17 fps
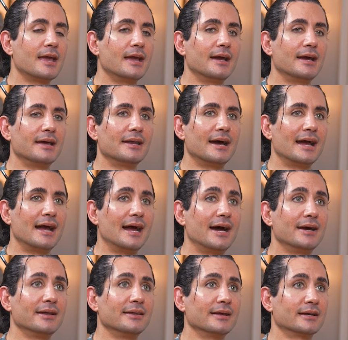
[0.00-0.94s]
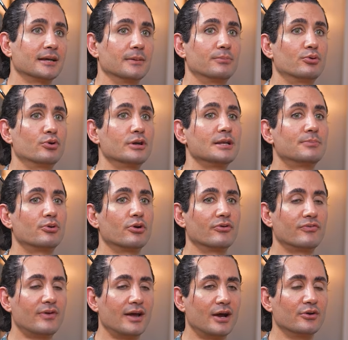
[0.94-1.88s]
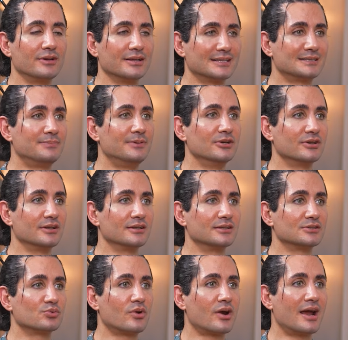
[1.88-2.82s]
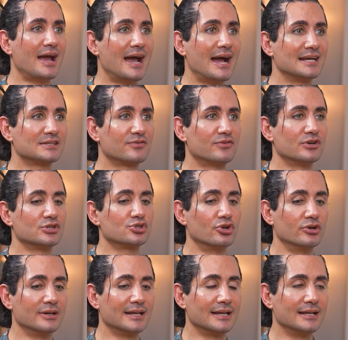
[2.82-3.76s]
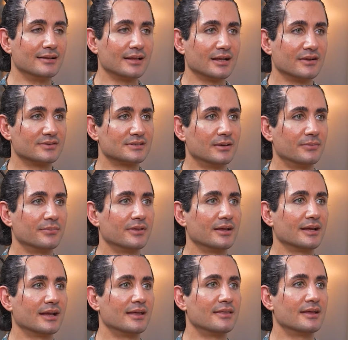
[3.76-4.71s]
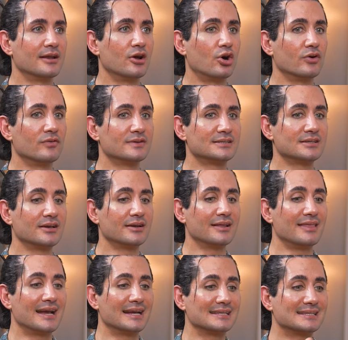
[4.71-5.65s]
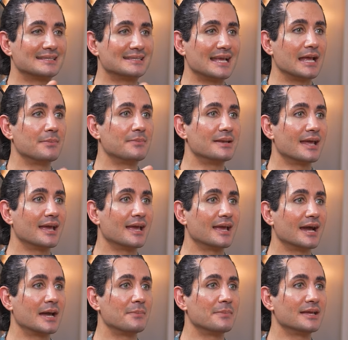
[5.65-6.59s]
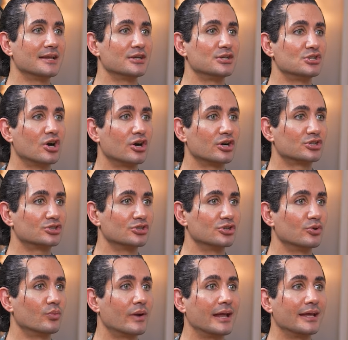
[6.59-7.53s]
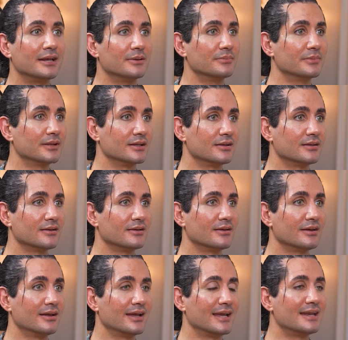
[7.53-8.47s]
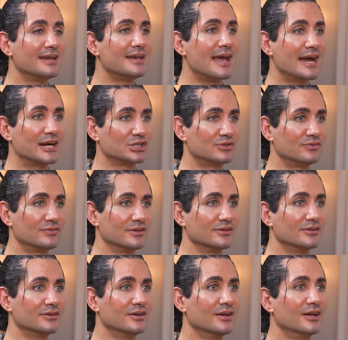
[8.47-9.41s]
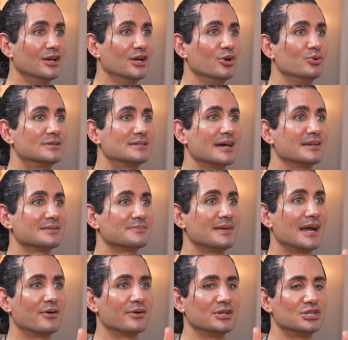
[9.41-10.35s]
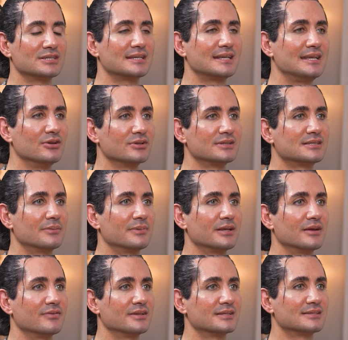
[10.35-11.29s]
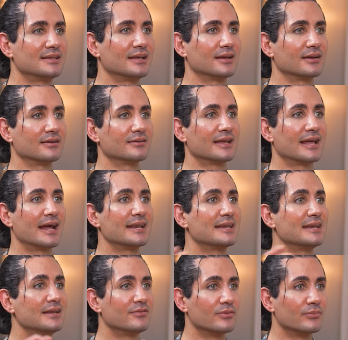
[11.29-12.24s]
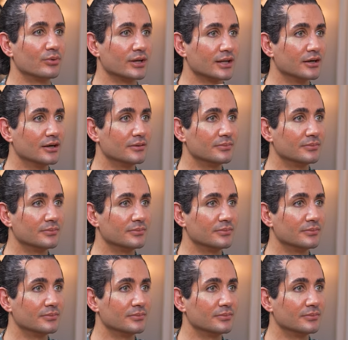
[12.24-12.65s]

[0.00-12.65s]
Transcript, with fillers: And I had like a pretty profound experience where I asked for a certain healing of something. And then all of a sudden that same day, I meet a doctor randomly in Nashville who tells me how he just healed somebody of this thing that I didn't even bring